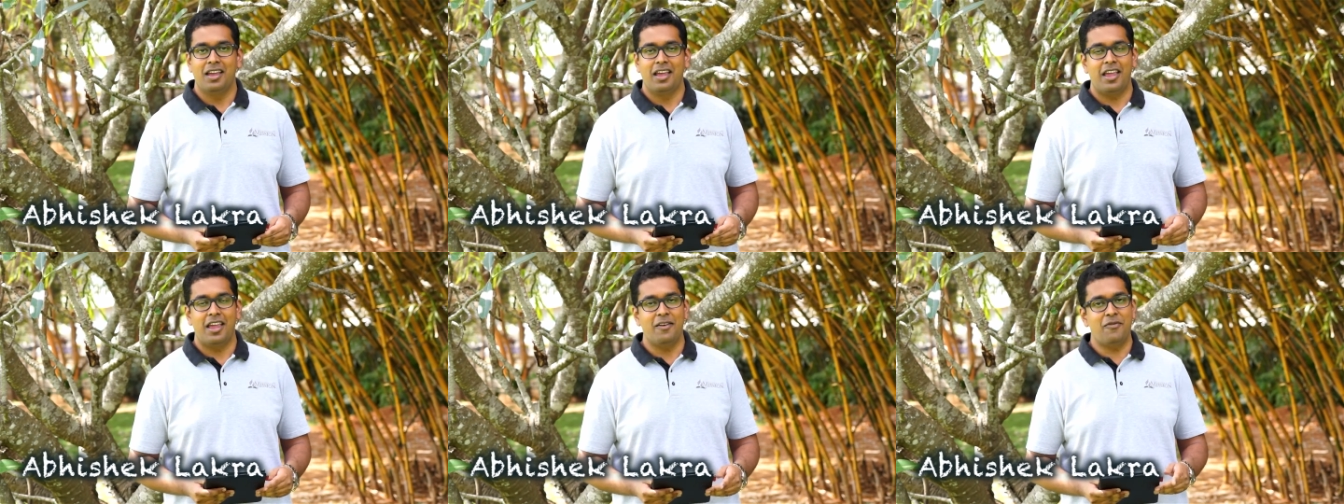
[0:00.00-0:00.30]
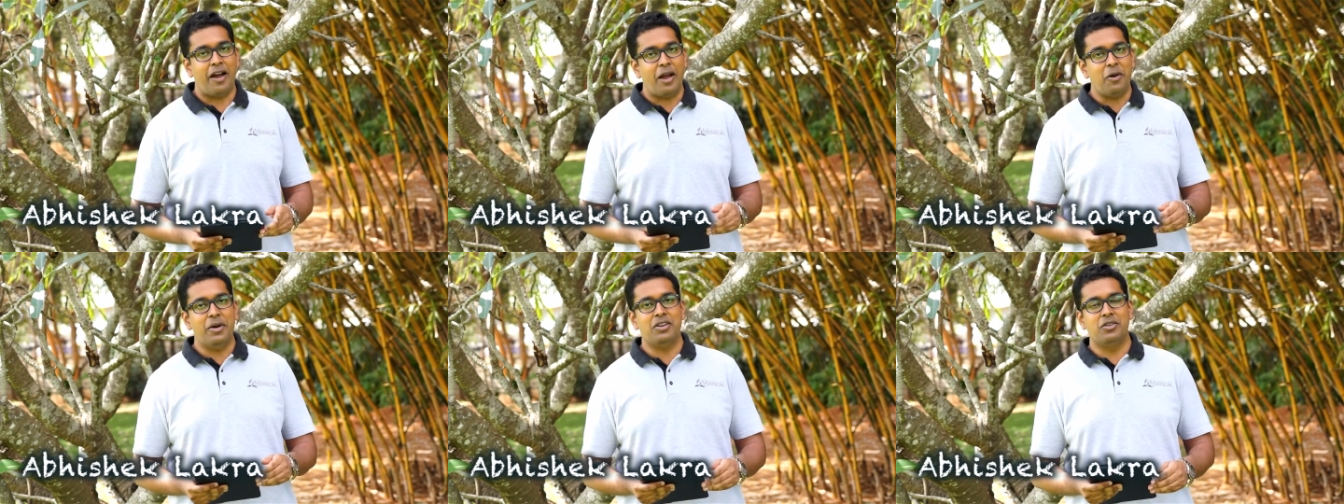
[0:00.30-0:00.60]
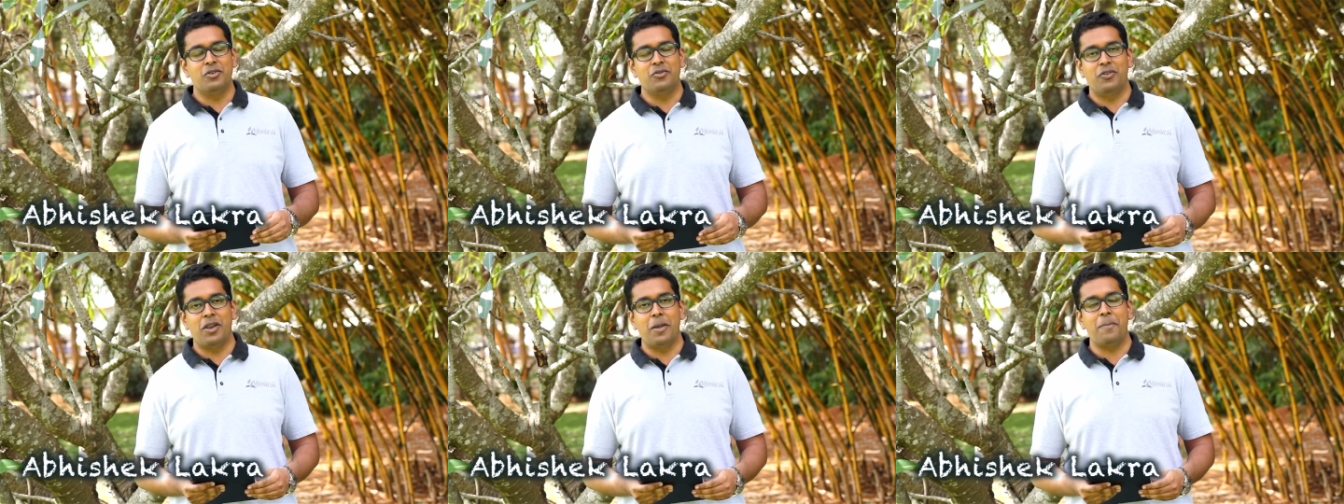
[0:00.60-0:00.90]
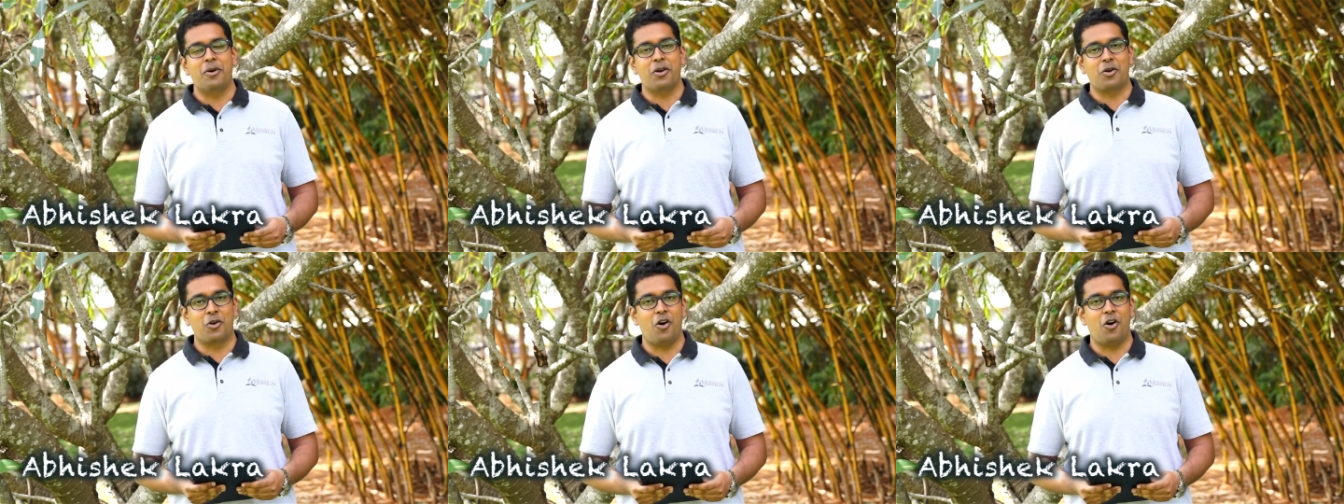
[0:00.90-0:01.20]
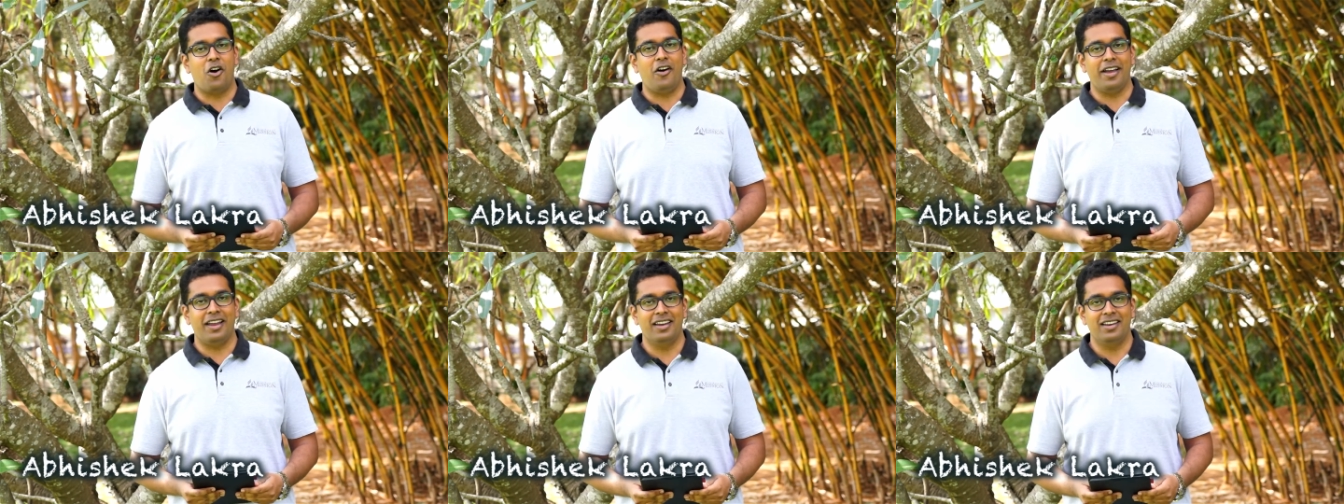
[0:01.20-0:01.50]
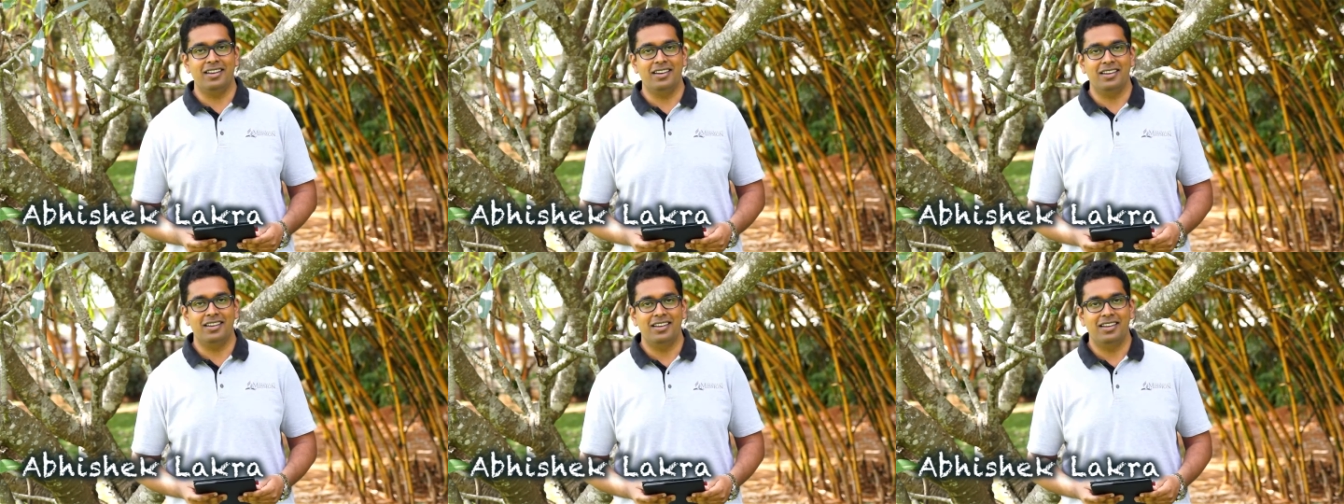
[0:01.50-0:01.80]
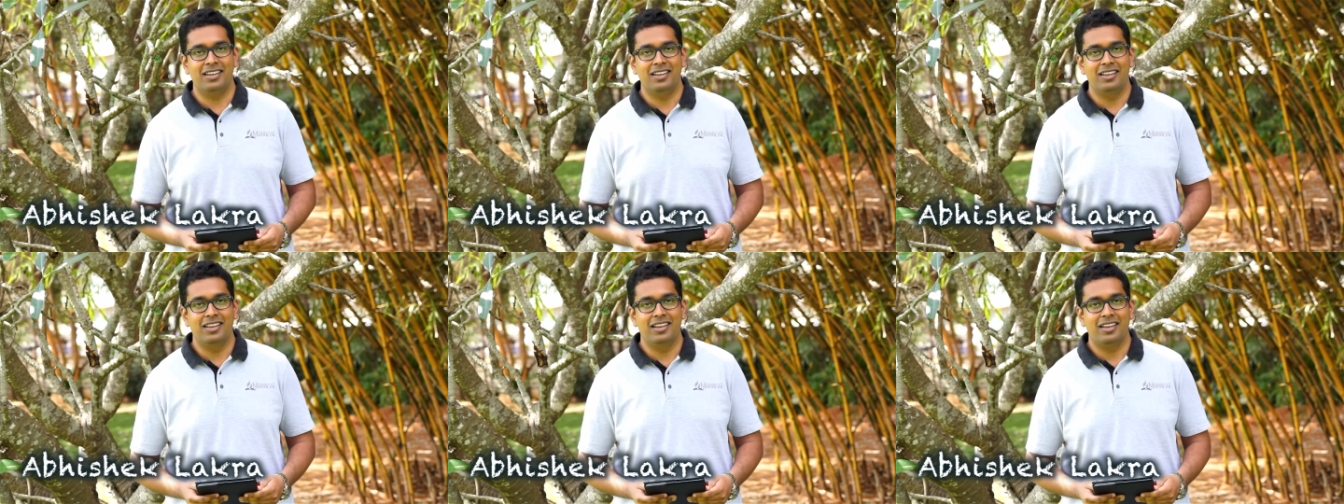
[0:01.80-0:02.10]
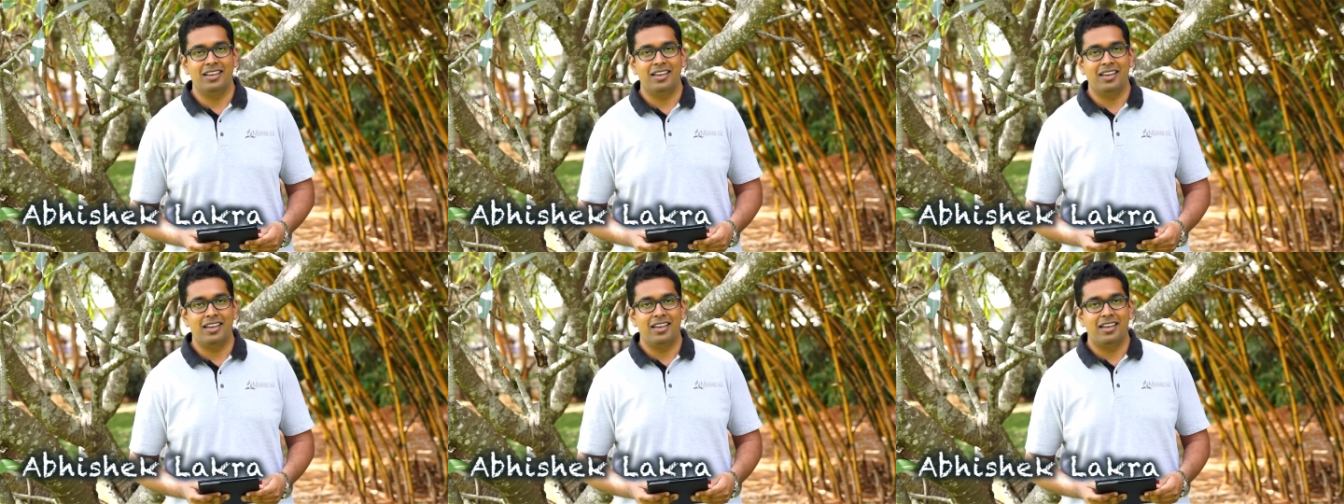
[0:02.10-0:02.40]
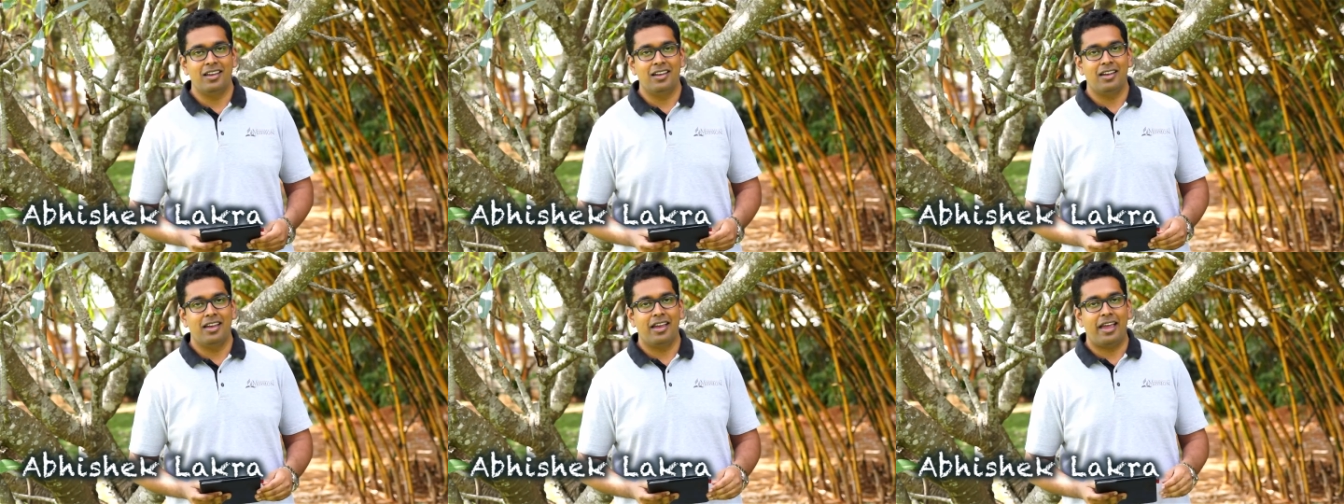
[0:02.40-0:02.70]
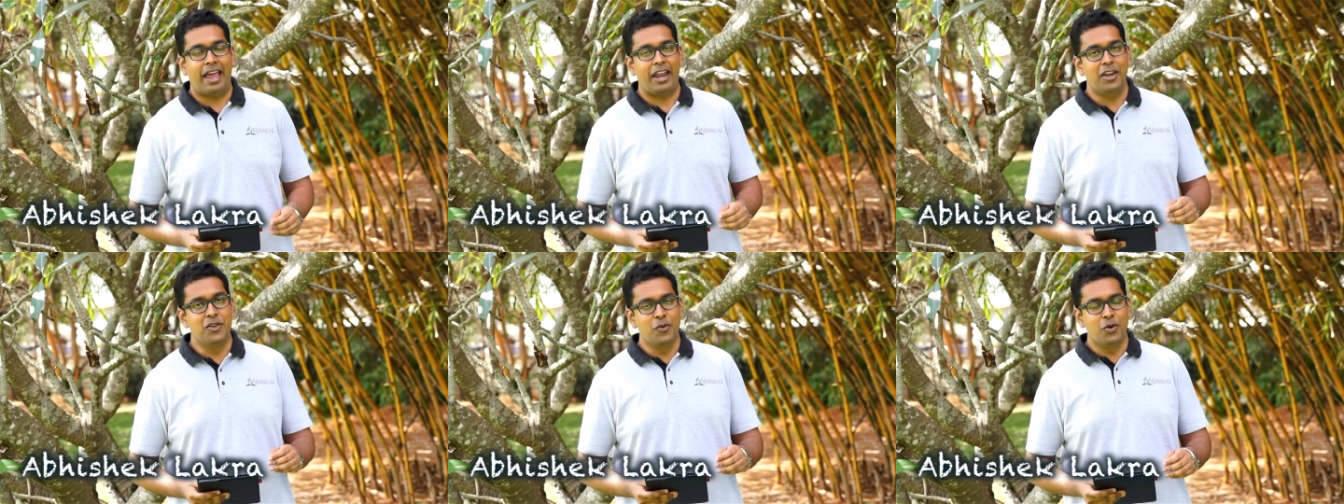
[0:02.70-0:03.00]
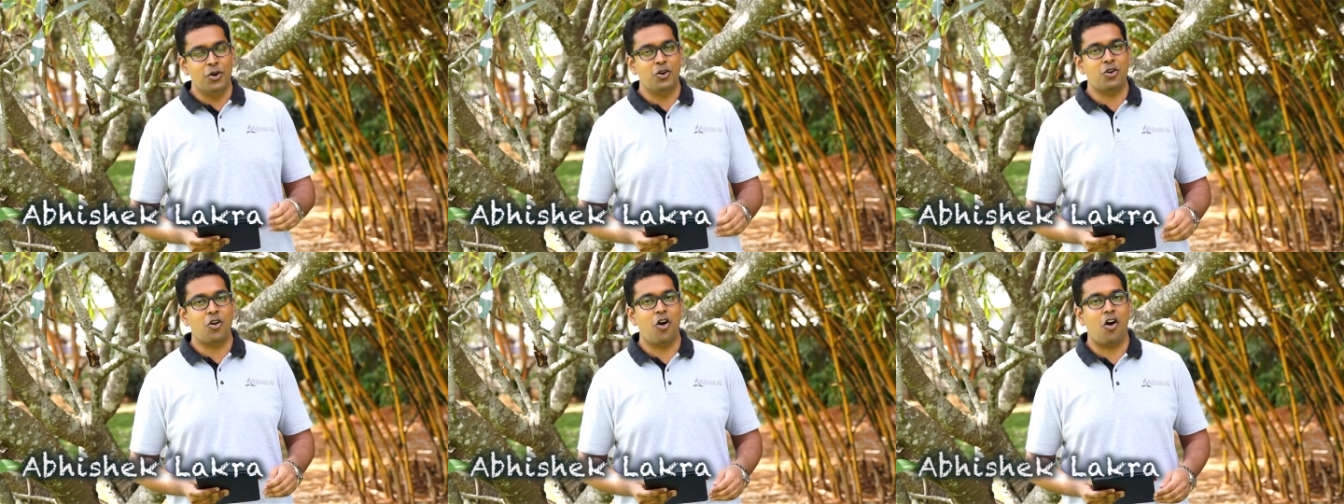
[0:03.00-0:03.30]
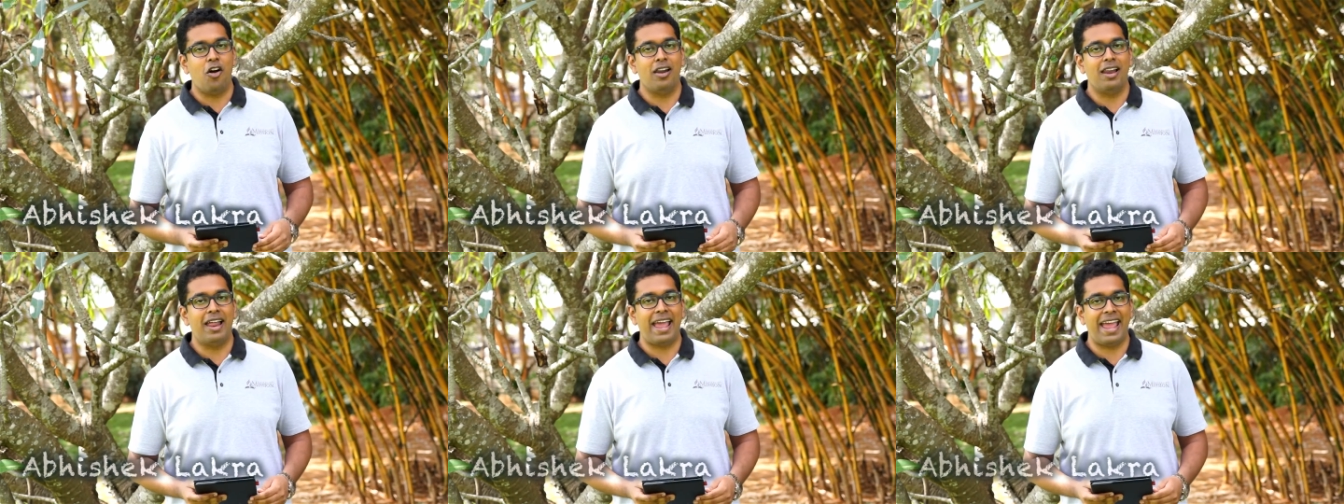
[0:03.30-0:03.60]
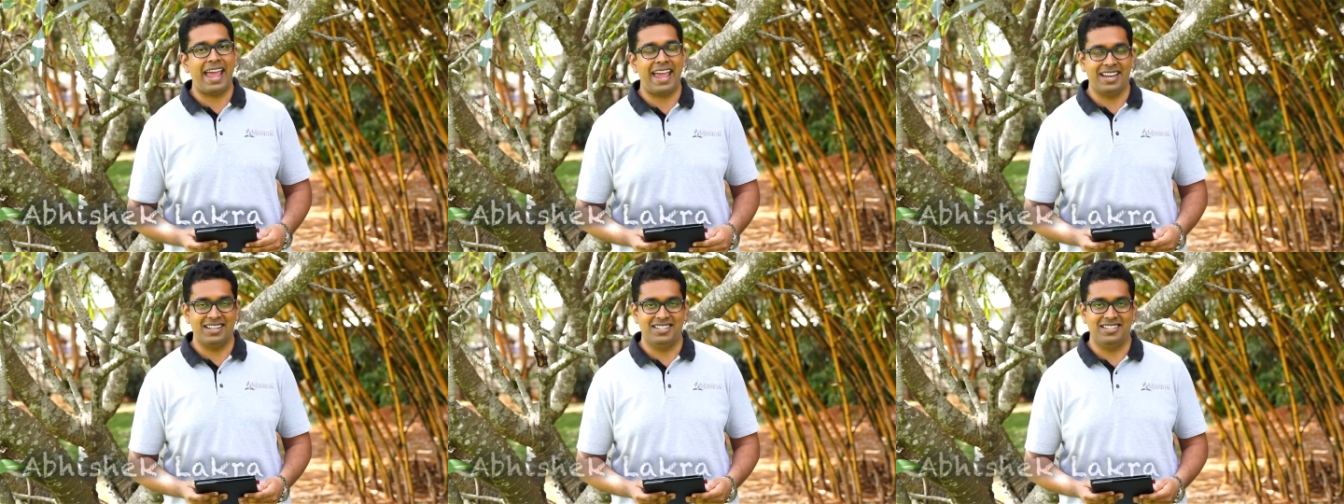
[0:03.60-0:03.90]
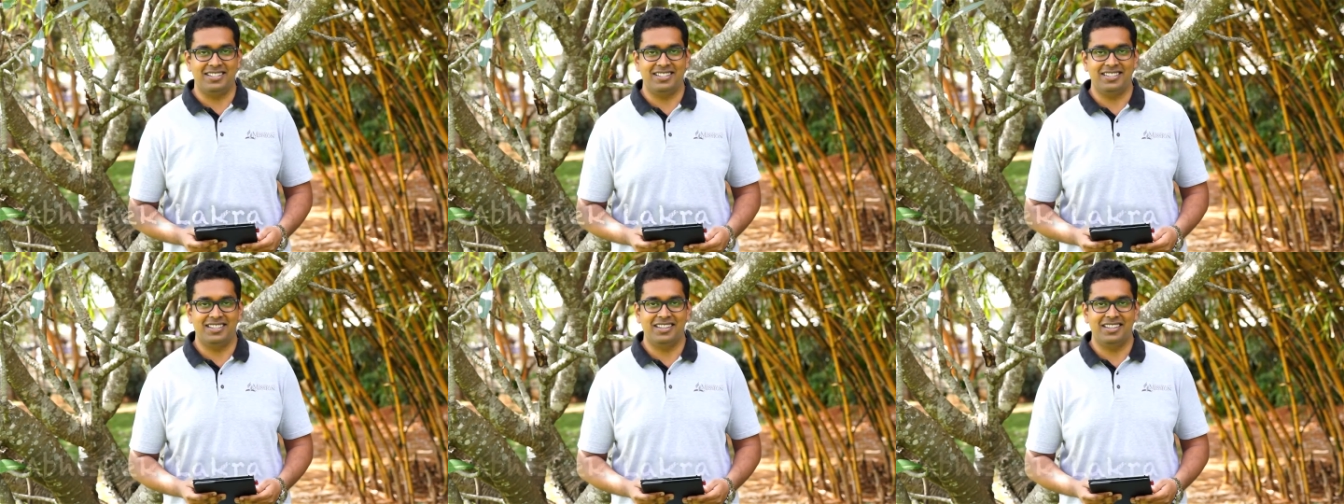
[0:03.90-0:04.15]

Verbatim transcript: If I were to flip a coin and you would call heads,